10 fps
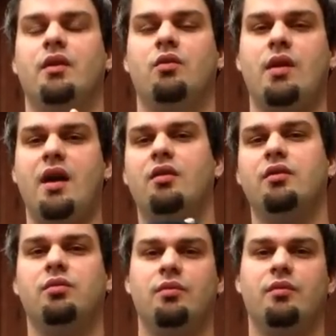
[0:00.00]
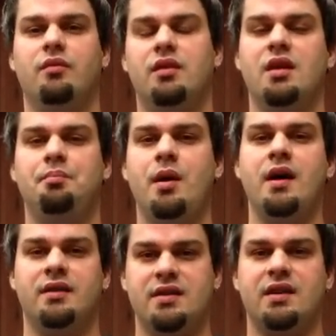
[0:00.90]
around the
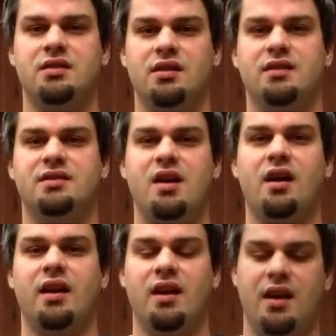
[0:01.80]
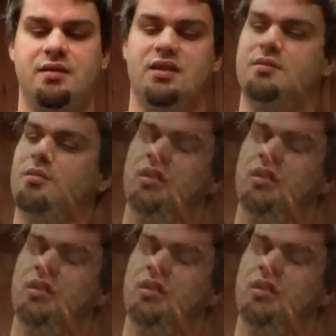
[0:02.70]
butt section of the stock, and I just